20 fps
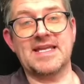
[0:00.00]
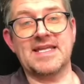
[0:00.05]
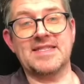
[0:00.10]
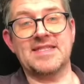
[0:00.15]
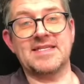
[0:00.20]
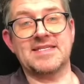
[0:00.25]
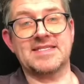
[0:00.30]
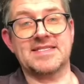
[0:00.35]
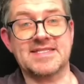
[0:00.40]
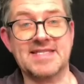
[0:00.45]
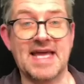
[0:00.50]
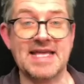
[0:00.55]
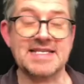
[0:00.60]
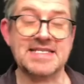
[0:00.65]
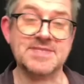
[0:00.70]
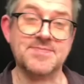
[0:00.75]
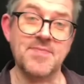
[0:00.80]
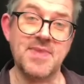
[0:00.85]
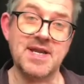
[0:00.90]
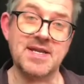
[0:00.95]
the
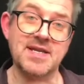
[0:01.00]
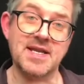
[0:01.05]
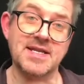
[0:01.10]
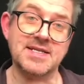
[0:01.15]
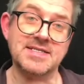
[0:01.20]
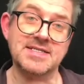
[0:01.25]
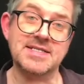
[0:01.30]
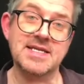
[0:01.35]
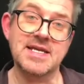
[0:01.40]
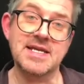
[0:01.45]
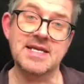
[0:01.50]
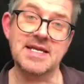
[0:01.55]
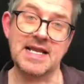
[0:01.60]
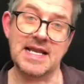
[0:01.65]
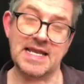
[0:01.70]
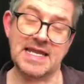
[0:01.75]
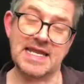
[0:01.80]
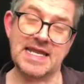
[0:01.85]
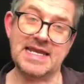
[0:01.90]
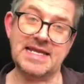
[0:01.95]
statesmen and
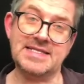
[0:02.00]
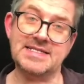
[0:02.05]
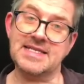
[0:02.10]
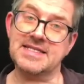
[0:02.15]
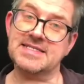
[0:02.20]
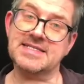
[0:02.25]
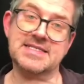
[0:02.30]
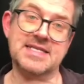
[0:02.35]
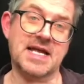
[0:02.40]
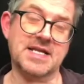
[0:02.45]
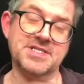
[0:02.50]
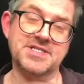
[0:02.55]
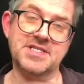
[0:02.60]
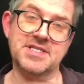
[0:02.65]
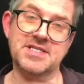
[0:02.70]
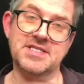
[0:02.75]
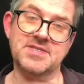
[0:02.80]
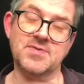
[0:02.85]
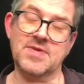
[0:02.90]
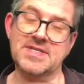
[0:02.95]
leaders such
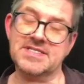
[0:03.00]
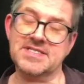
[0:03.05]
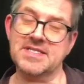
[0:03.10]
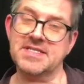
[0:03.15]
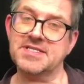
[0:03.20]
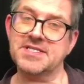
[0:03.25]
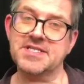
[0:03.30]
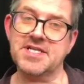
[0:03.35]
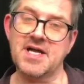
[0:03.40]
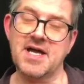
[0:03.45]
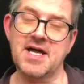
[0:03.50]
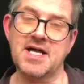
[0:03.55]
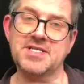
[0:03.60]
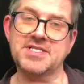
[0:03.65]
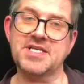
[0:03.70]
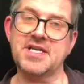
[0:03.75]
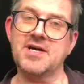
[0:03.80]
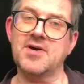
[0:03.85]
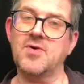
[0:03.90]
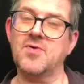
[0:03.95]
as Winston
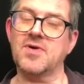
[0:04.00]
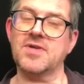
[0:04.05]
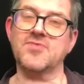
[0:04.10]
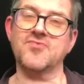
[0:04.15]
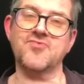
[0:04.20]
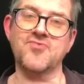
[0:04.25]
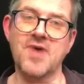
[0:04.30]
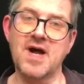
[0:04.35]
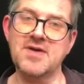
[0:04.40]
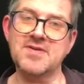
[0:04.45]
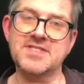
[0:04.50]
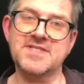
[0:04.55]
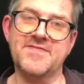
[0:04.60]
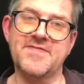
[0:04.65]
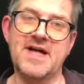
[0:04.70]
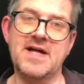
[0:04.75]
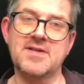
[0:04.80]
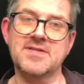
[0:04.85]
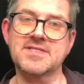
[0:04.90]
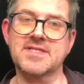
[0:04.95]
Churchill and
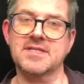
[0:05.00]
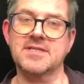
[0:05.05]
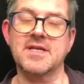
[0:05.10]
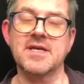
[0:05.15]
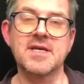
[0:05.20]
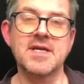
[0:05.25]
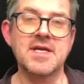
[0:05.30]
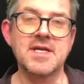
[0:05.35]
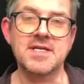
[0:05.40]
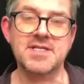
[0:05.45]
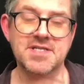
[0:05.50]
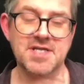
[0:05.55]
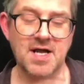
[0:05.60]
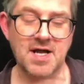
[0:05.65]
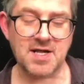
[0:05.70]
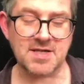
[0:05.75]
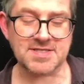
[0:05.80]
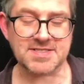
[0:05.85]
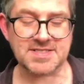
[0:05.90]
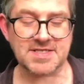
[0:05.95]
Roosevelt and
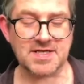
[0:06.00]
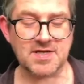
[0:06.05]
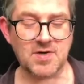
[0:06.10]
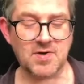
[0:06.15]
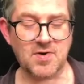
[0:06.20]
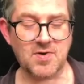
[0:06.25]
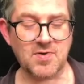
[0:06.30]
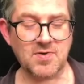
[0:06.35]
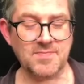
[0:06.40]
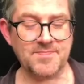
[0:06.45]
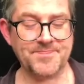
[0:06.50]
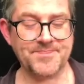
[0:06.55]
Charles de Gaulle,